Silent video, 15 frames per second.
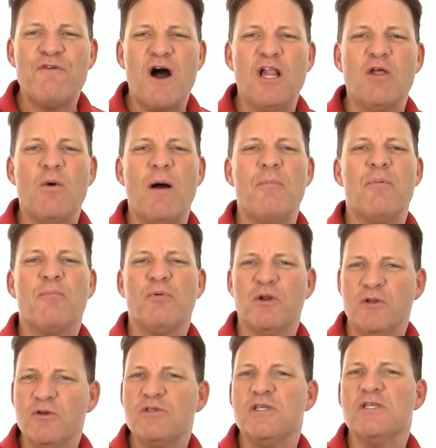follow-up
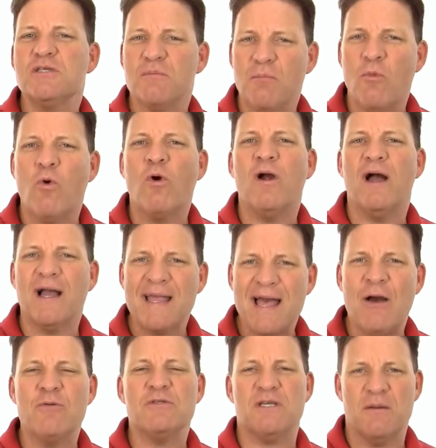produces more
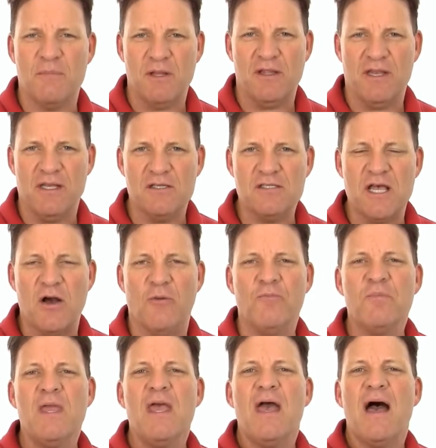accountability. So
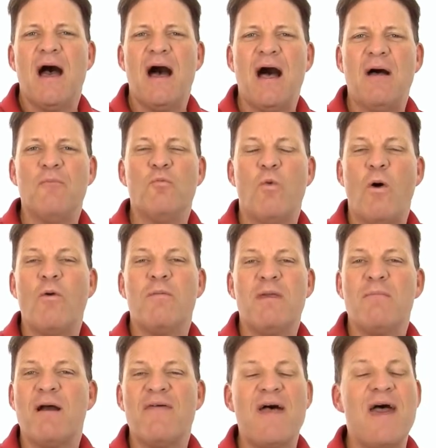what we
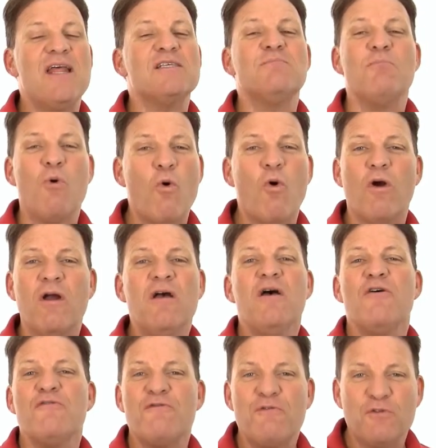mean by that is more
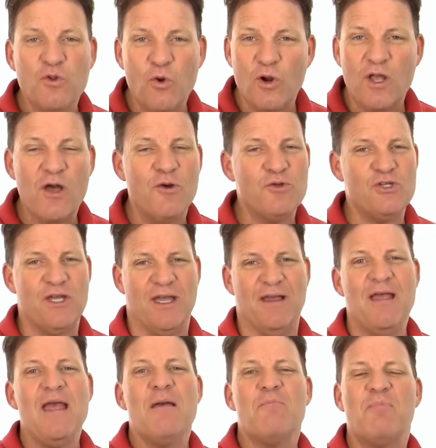floor coaching,
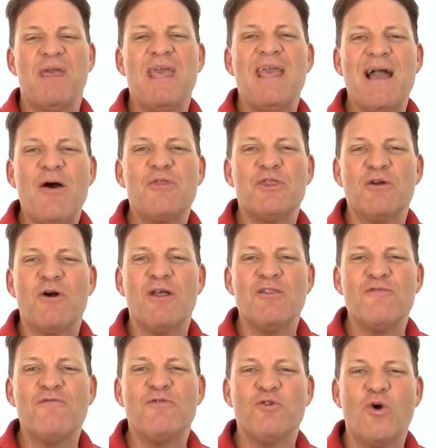being out there on the
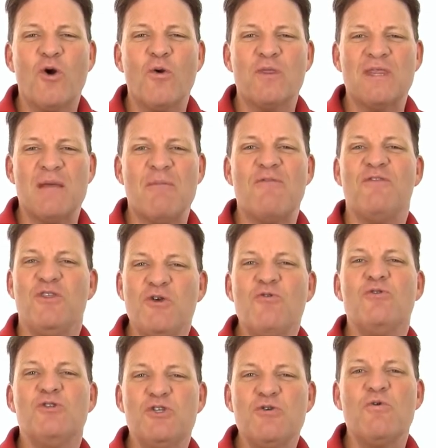floor with them. If you
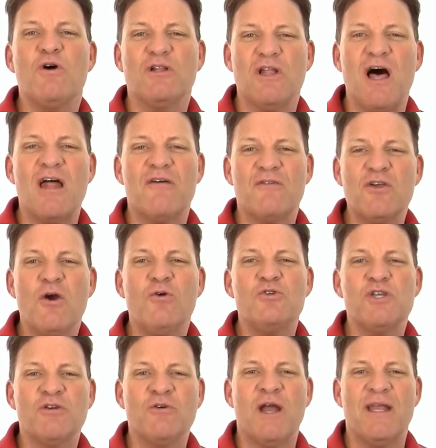do a lot of
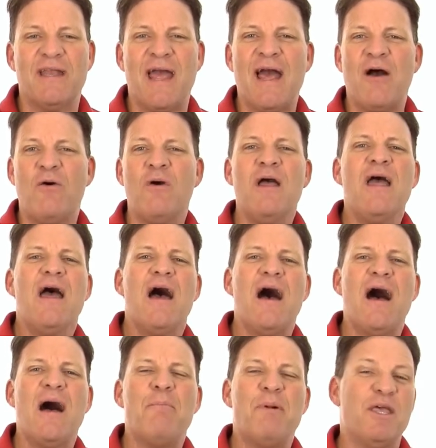coaching right now,
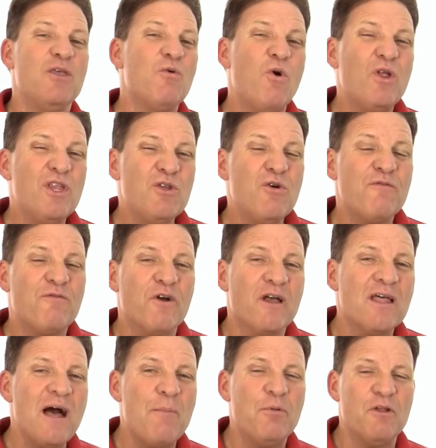but you only do it for a
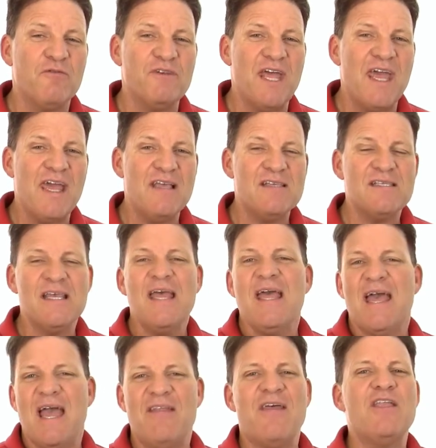couple of days
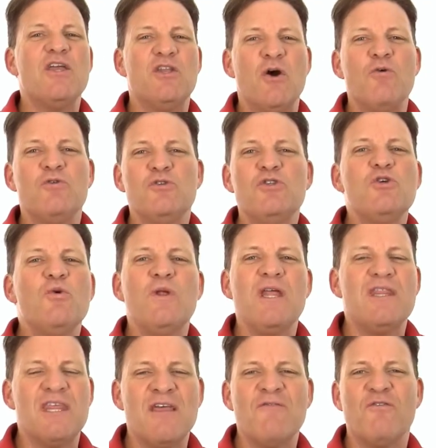and then you don't do
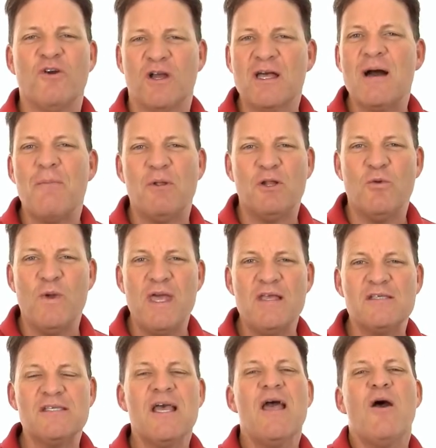anything for a couple of
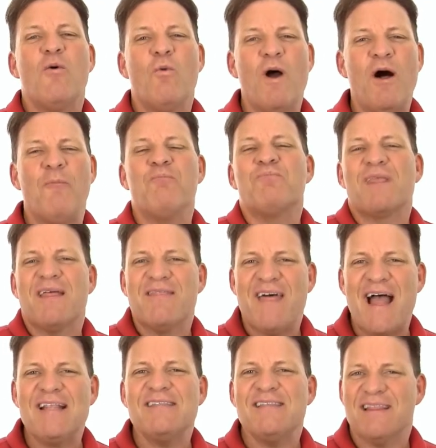weeks, well,
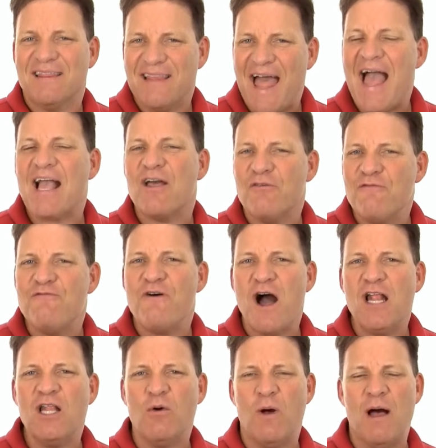that lack of
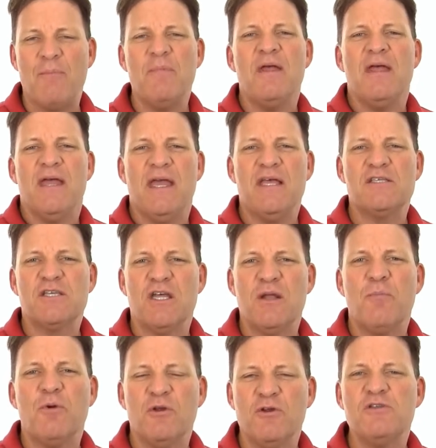follow-up is going to
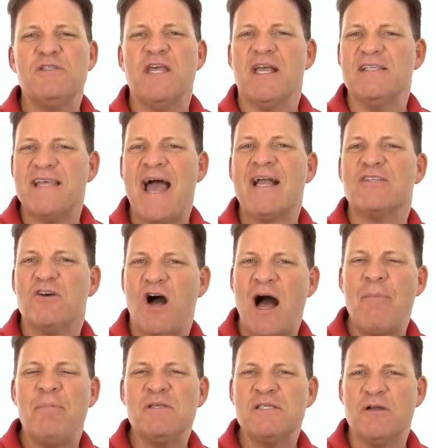produce the exact
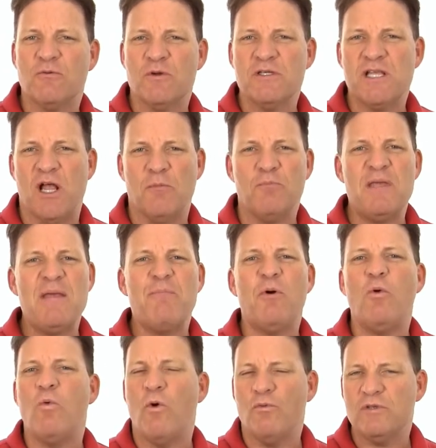opposite result.
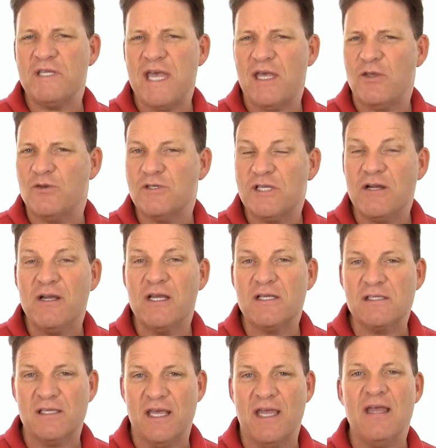People won't take you
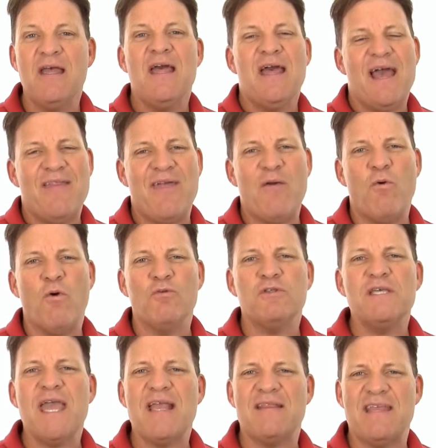seriously, and they won't
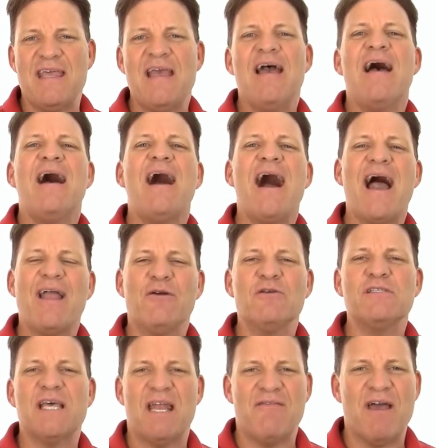take the higher
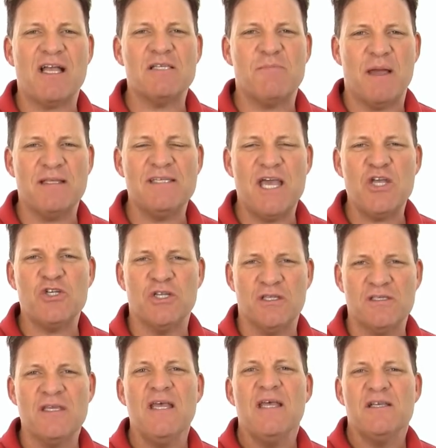set of
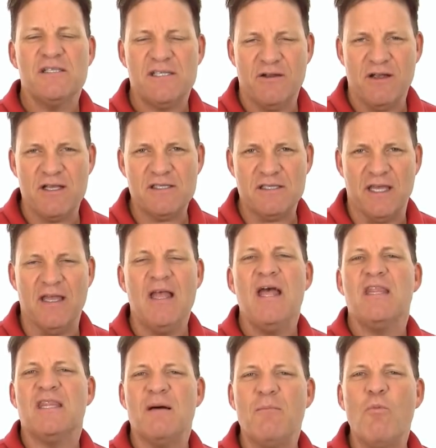expectations seriously.
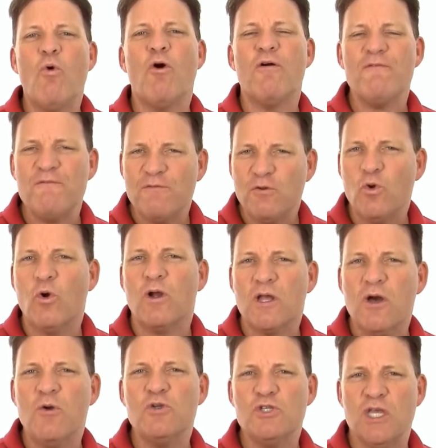The more floor
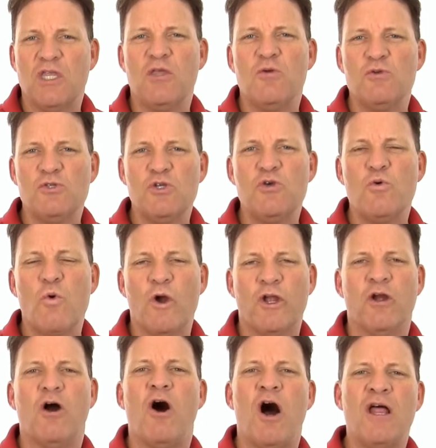coaching you do where
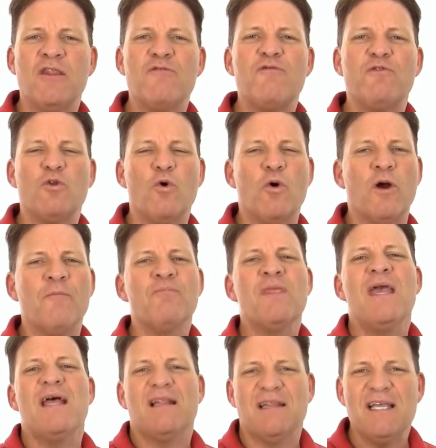you're on the floor,
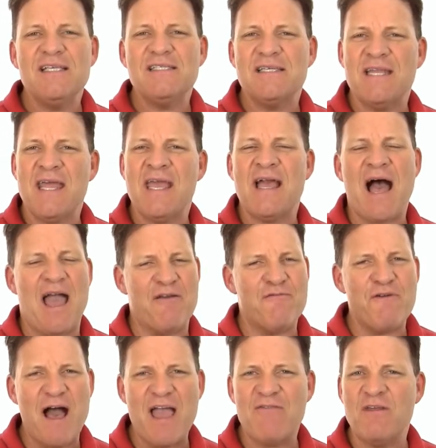listening,
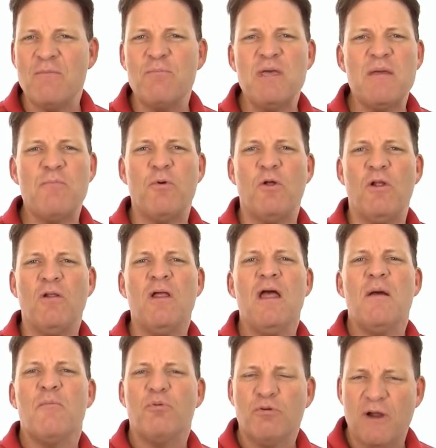high-fiving people,
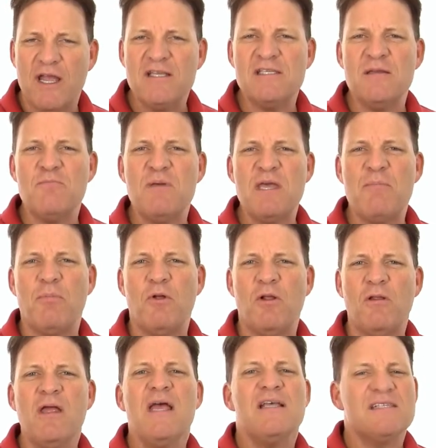praising
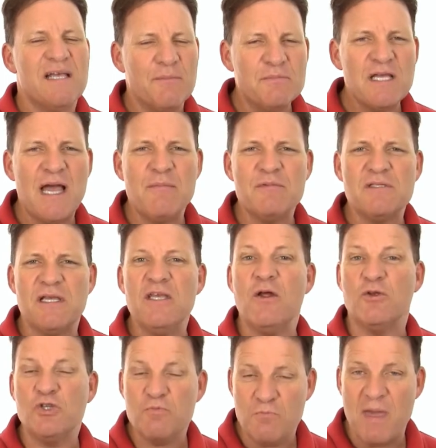people, sometimes
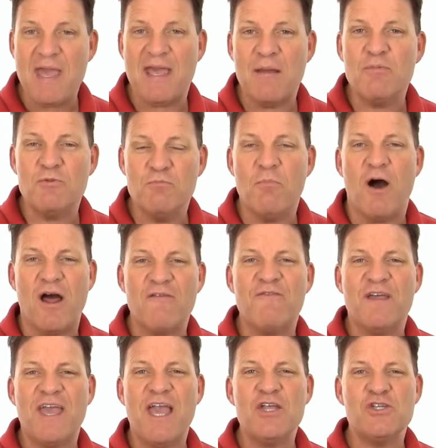making
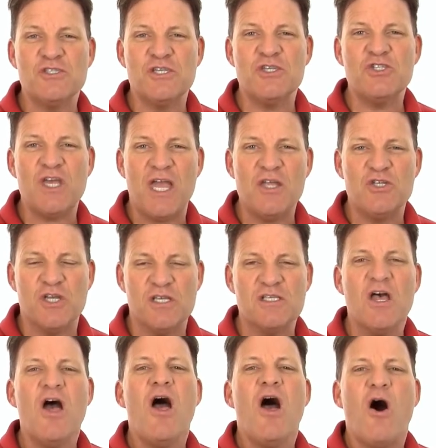modifications and changes,
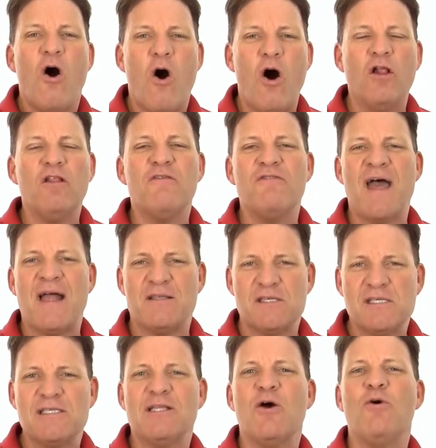all of that
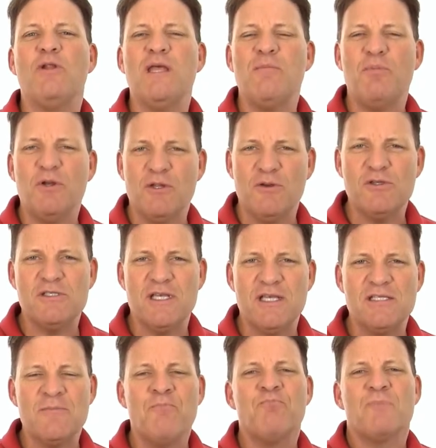slowly
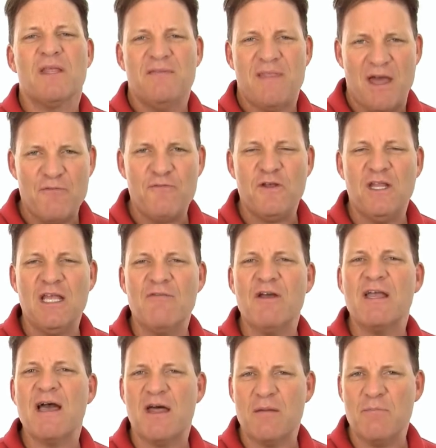produces that feeling of
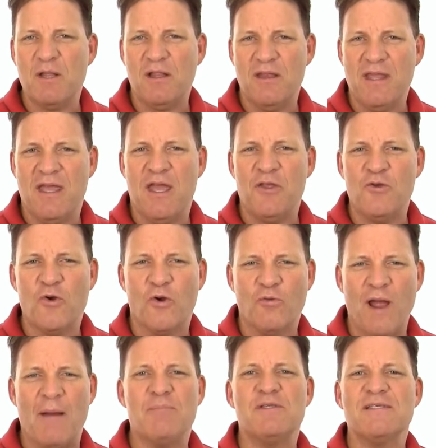accountability in your
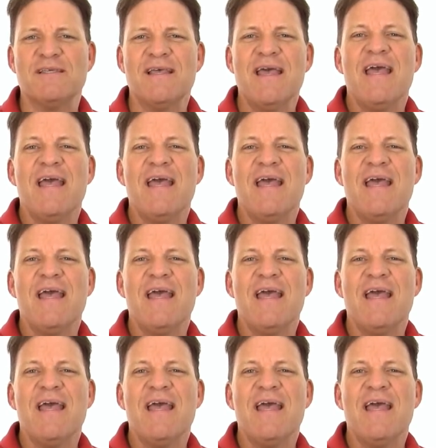reps.